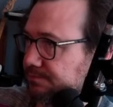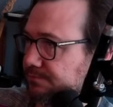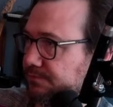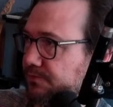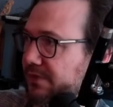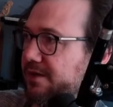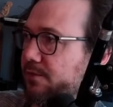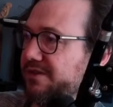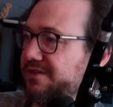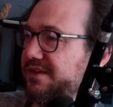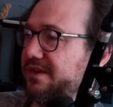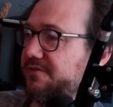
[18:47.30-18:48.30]
And we'll
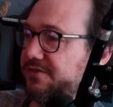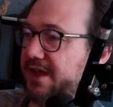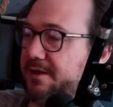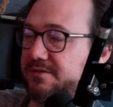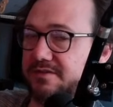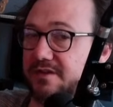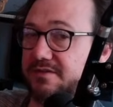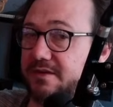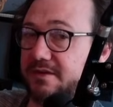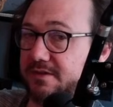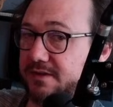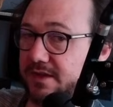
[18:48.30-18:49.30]
see if that does
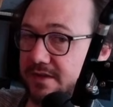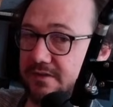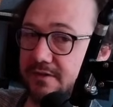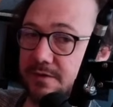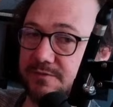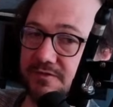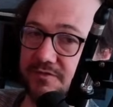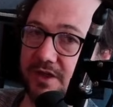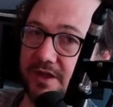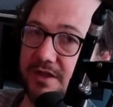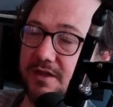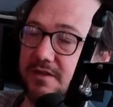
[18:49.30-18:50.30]
anything in terms of
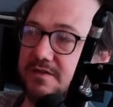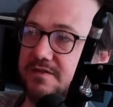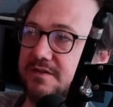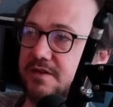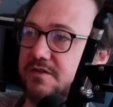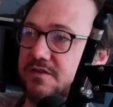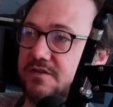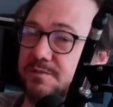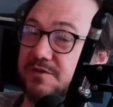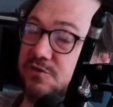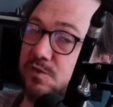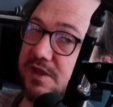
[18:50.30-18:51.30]
like synergies
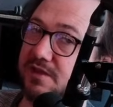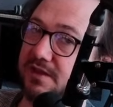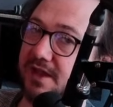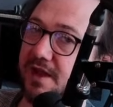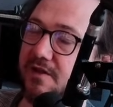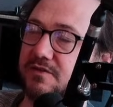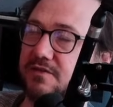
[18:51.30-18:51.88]
between the characters.